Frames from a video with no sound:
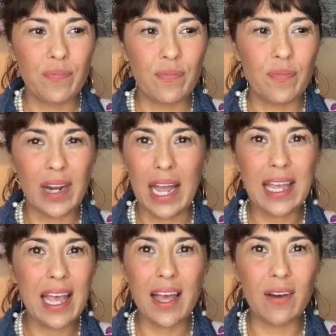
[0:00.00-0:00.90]
then I
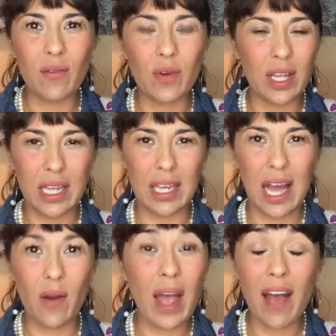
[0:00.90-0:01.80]

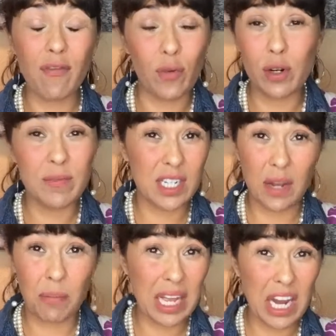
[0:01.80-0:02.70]
don't have room to
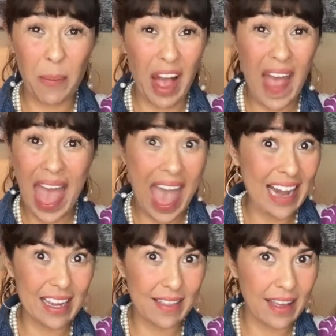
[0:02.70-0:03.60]
complain about
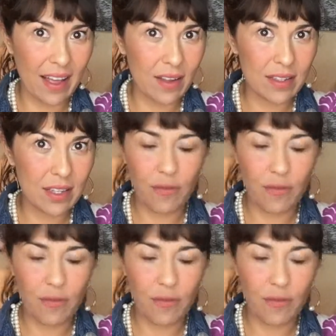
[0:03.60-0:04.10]
anything else.